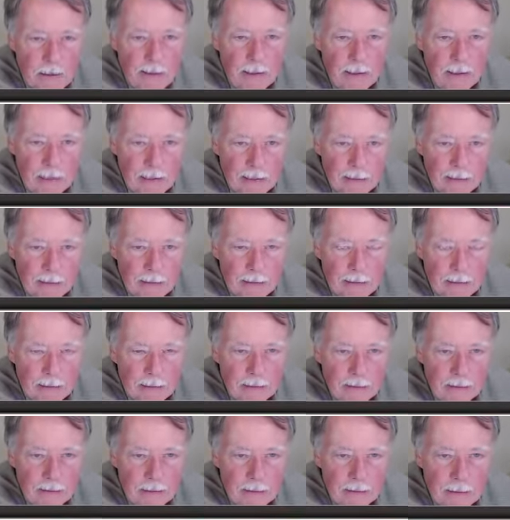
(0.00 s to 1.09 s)
and
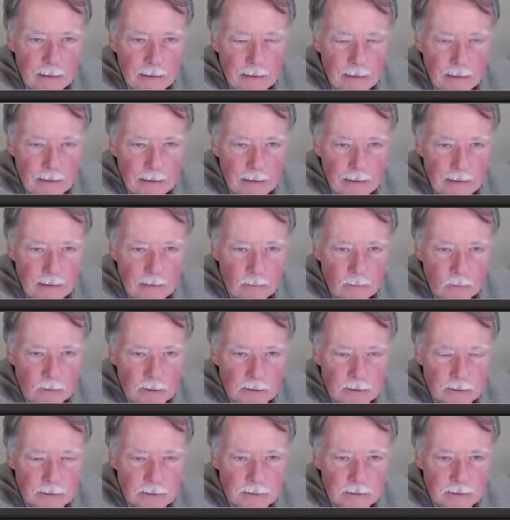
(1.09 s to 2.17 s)
it
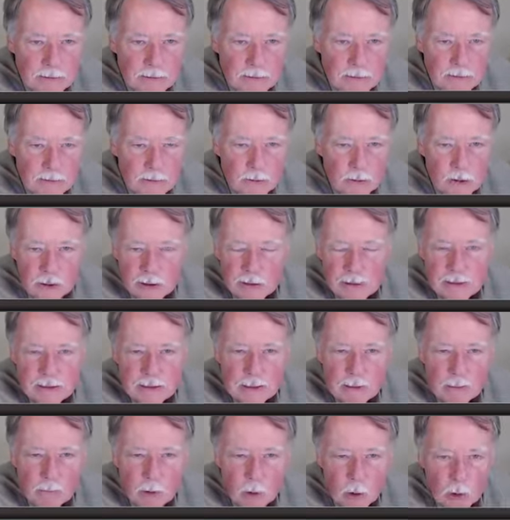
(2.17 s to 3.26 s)
was usually
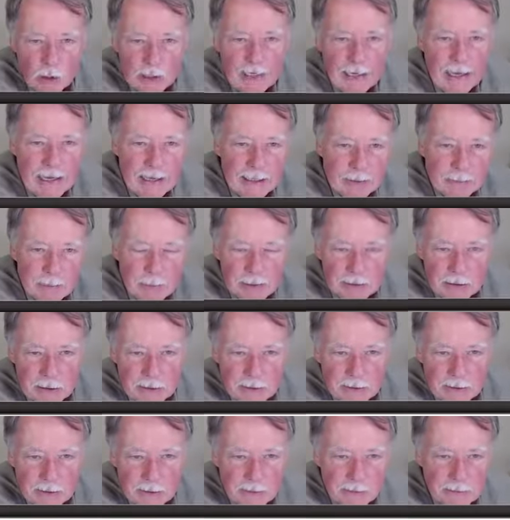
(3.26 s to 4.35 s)
some organic
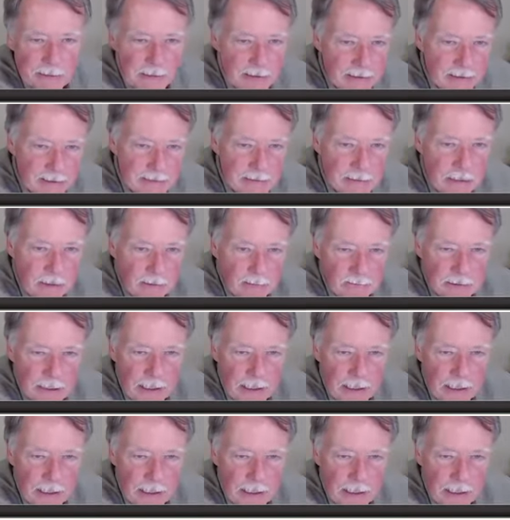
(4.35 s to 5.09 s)
material that dissolved